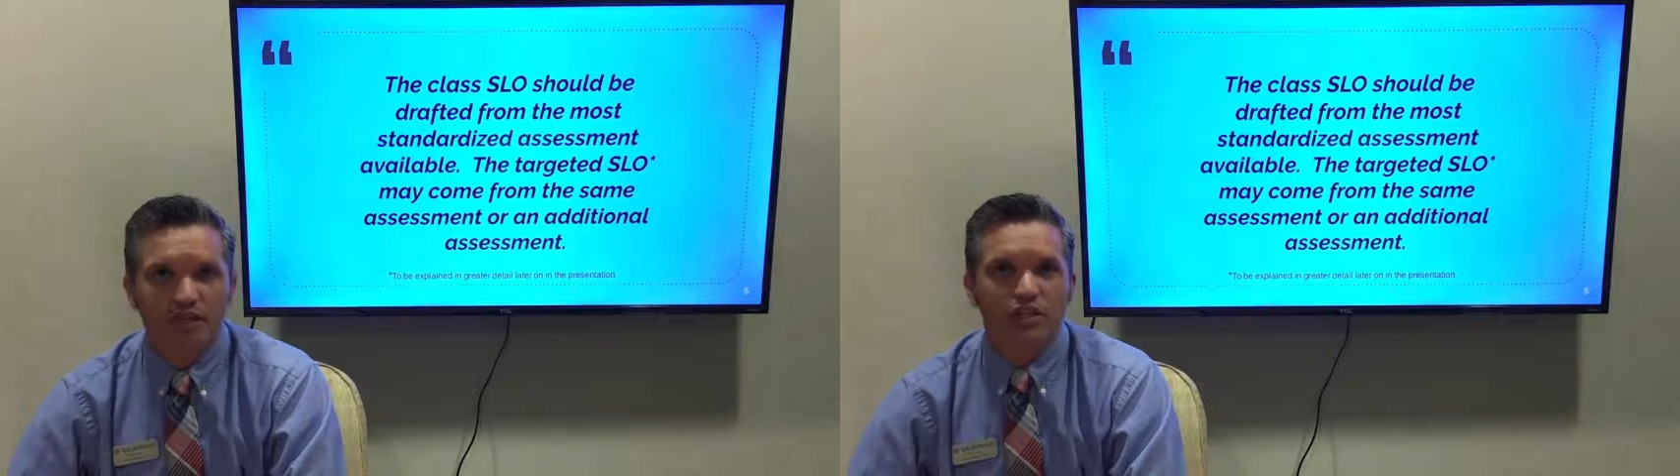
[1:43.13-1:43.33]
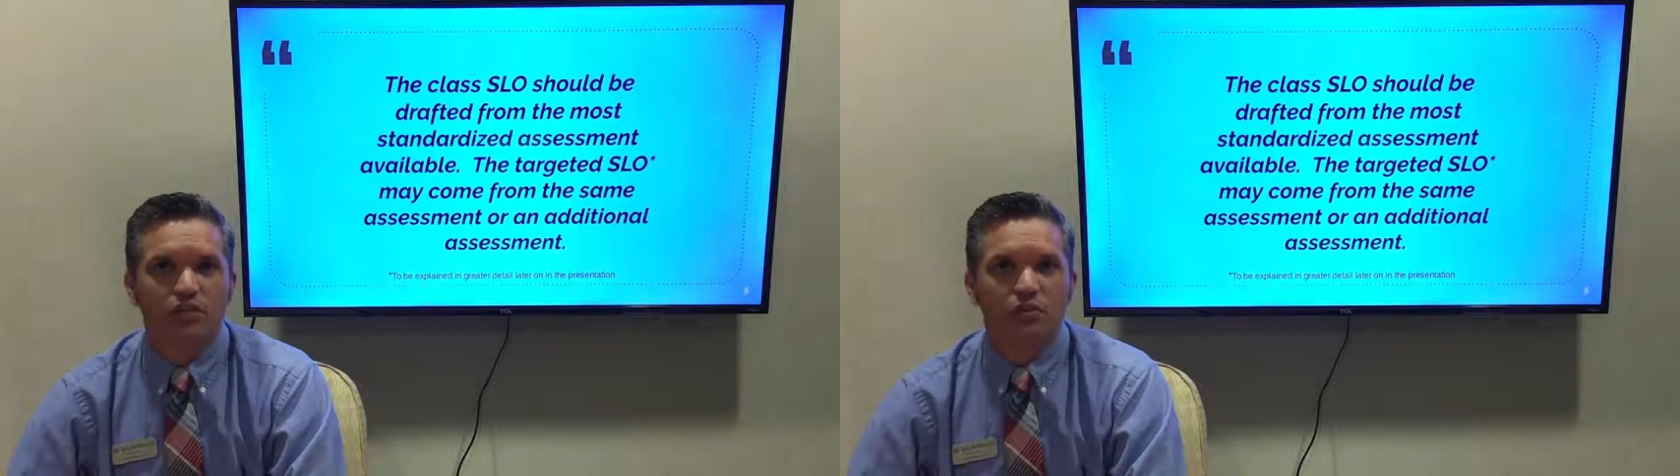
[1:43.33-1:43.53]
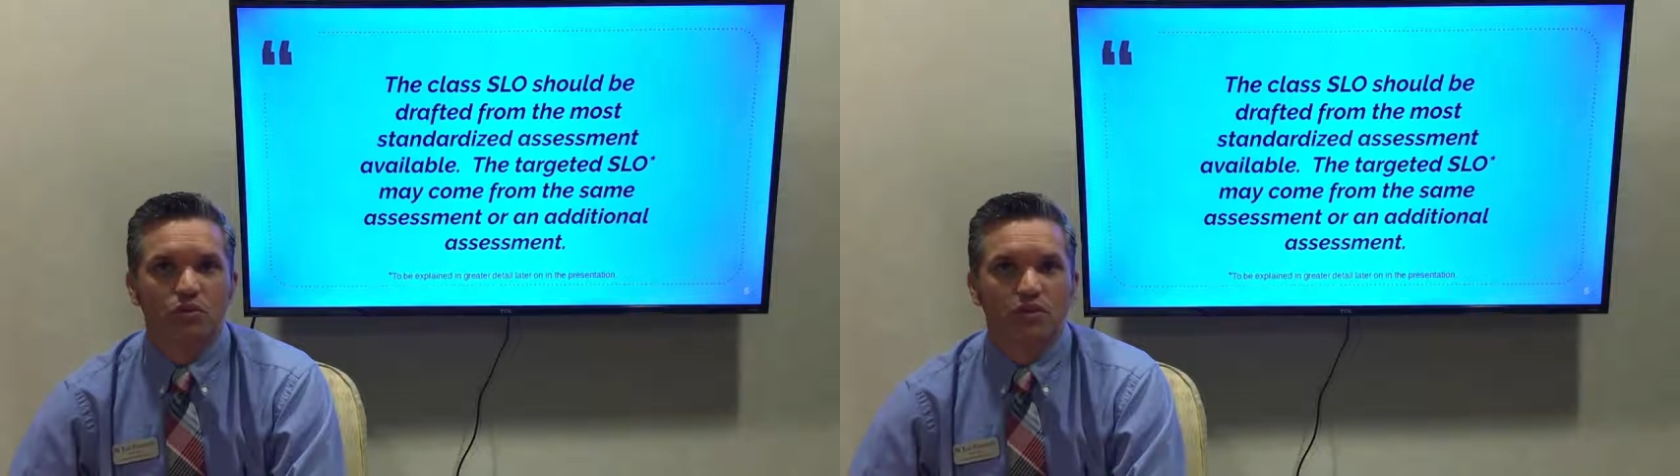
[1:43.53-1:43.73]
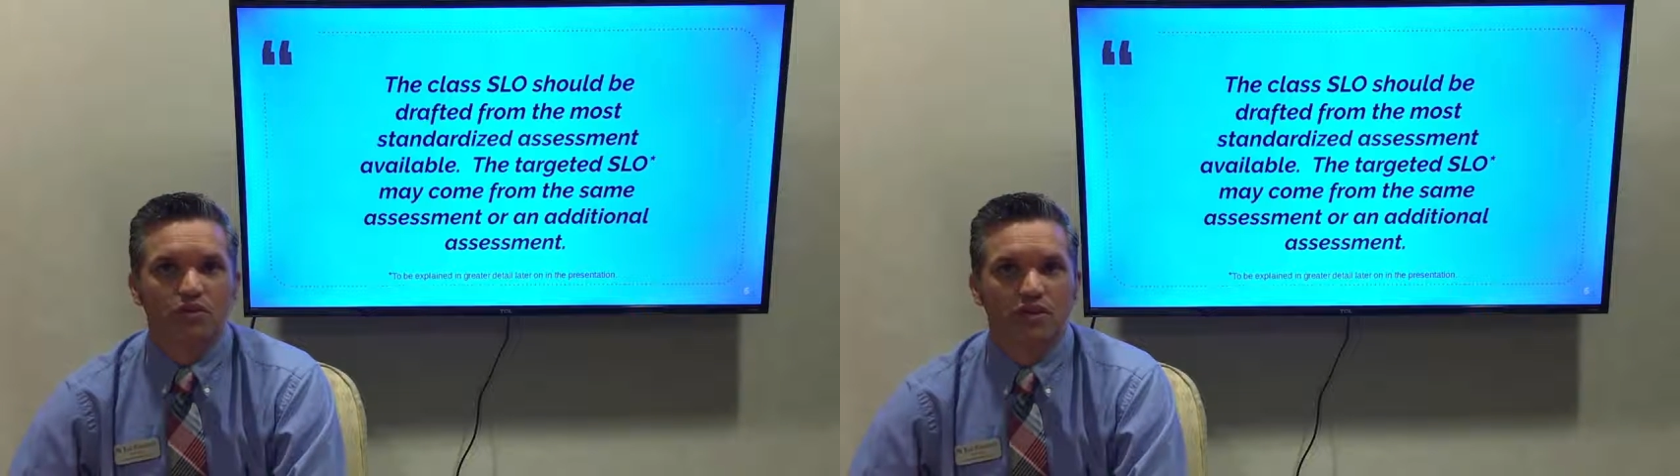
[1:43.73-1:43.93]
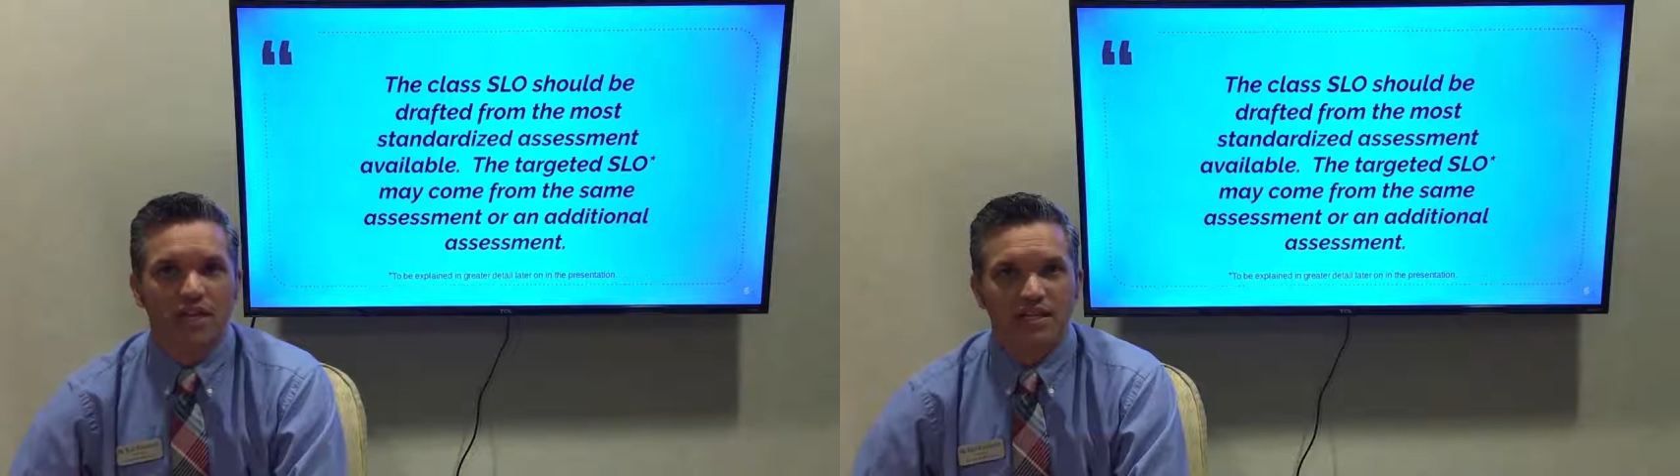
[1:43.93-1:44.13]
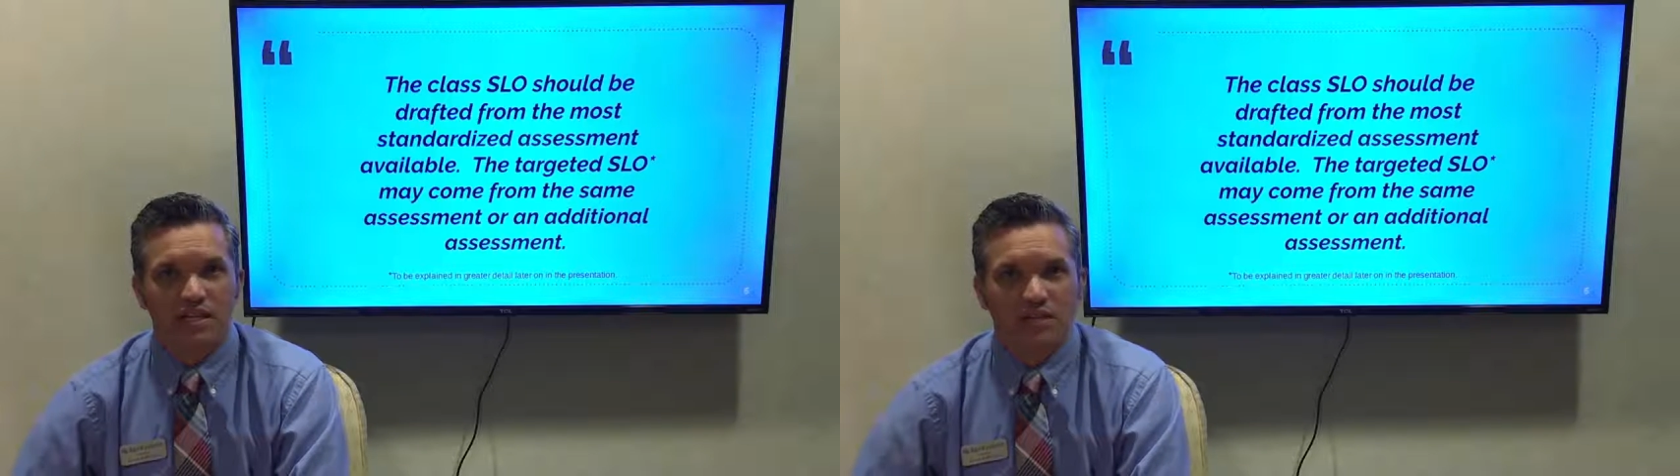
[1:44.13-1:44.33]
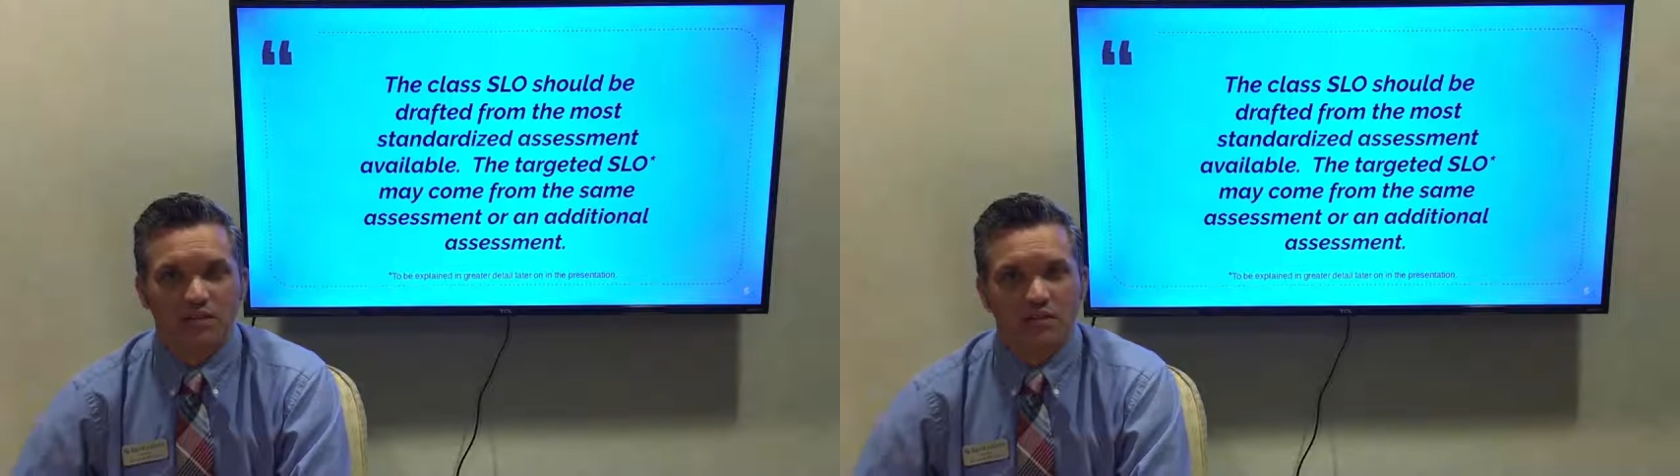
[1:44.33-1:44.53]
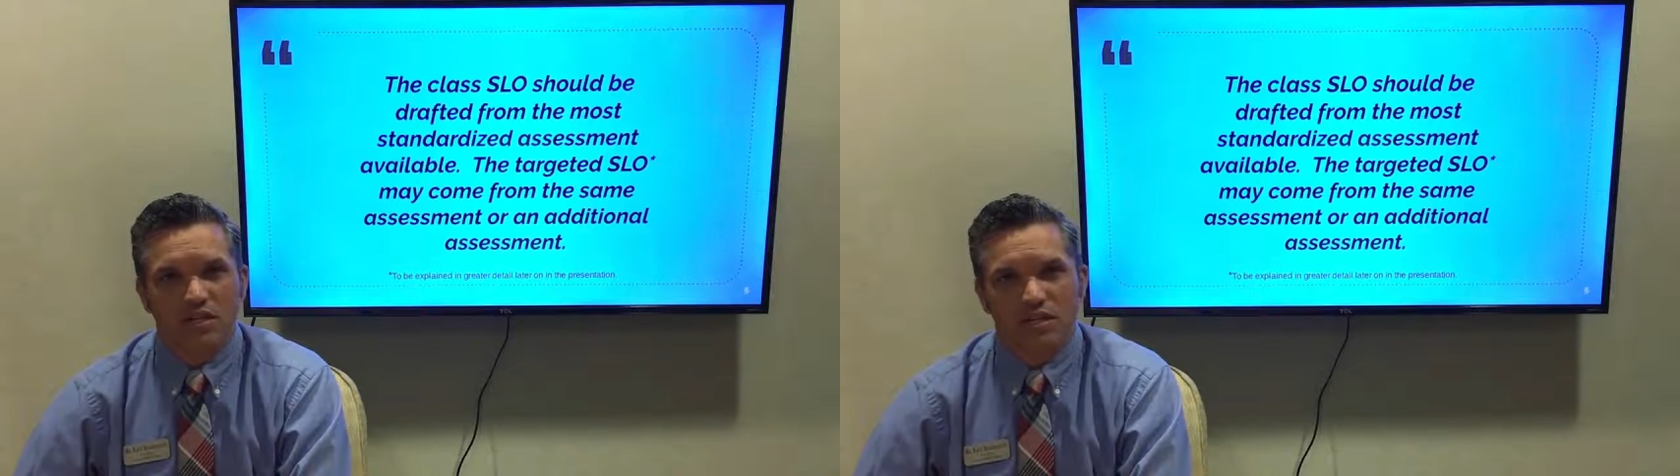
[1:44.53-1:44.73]
Your SLO
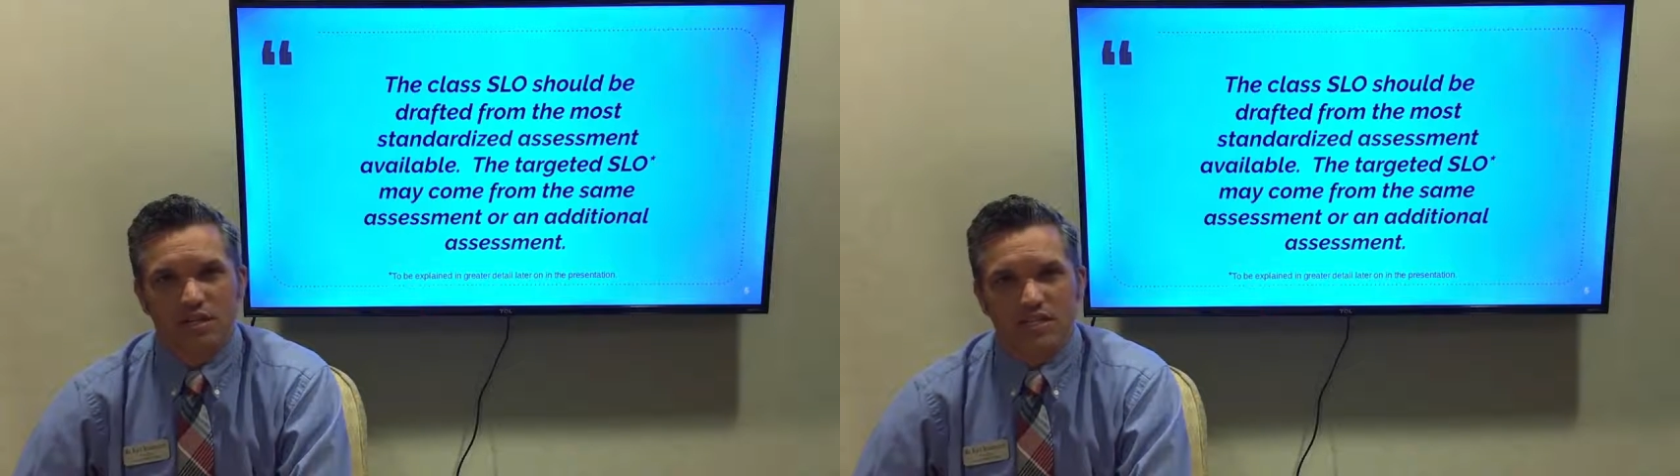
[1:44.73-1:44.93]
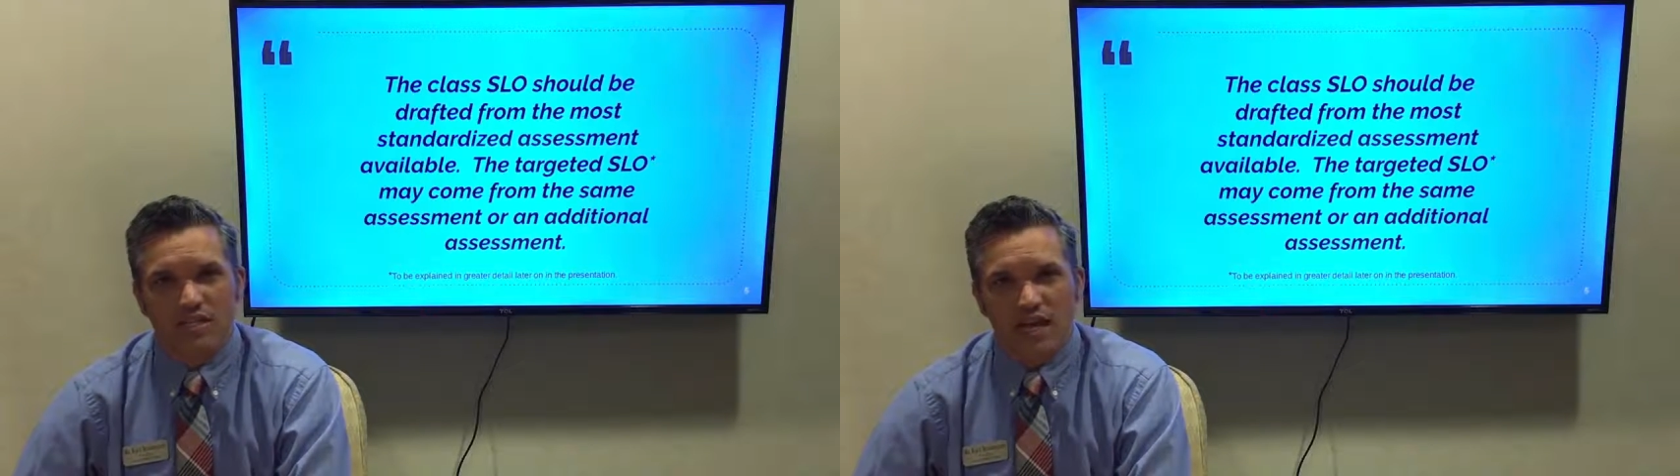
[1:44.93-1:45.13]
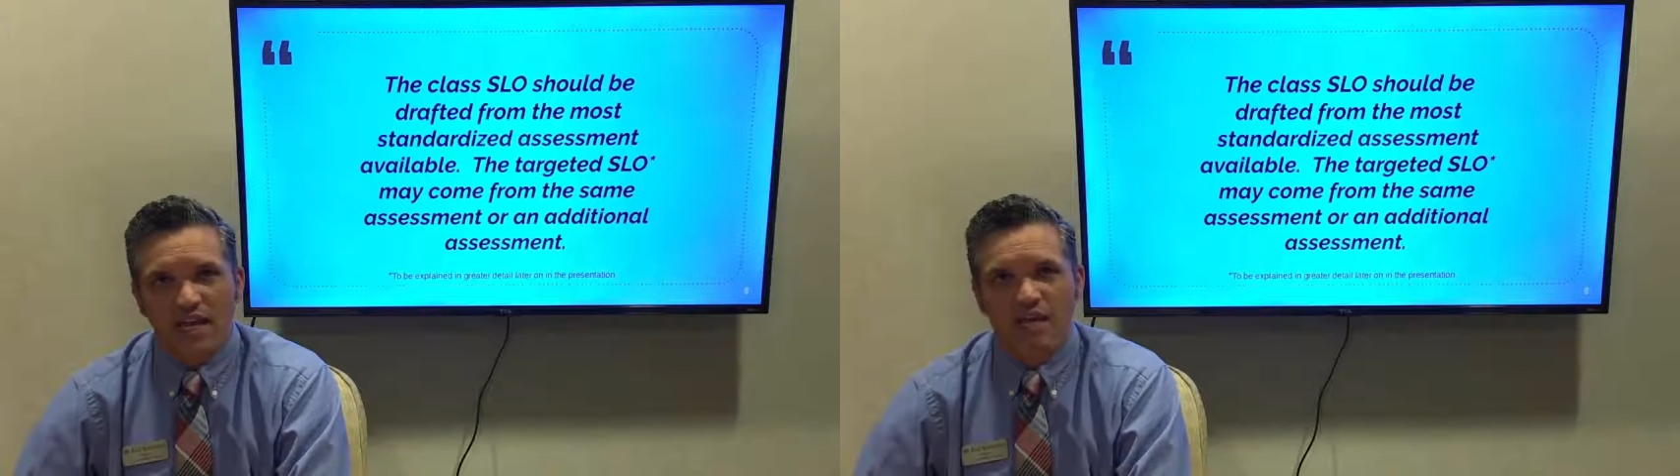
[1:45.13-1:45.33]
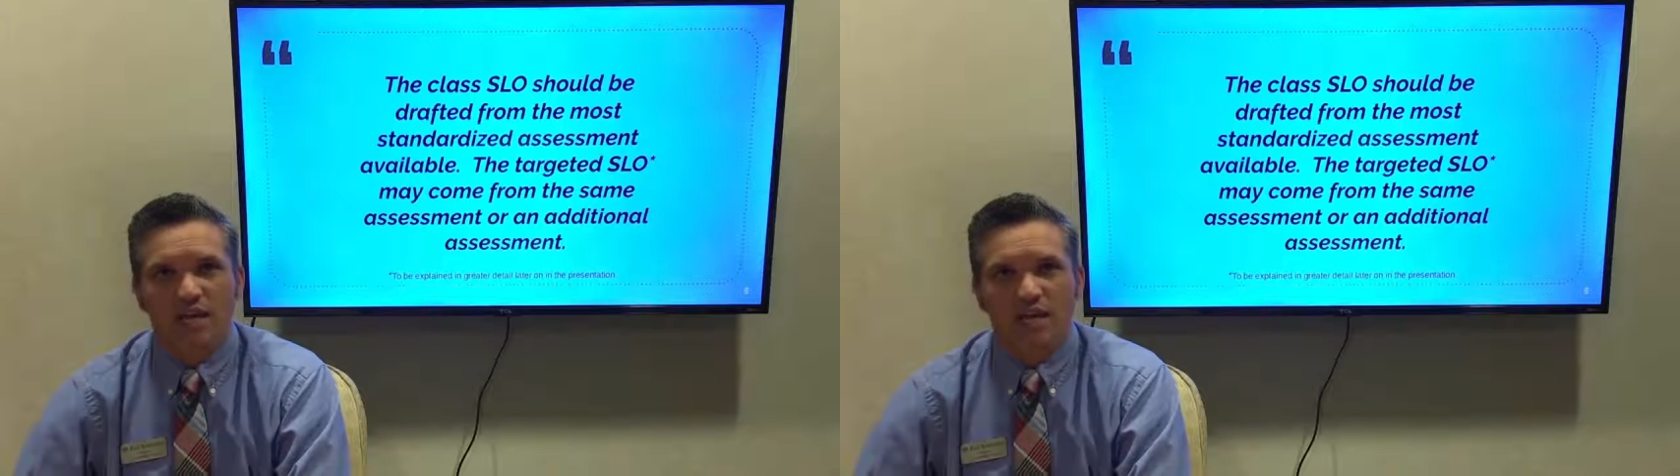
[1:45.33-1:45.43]
is going to be set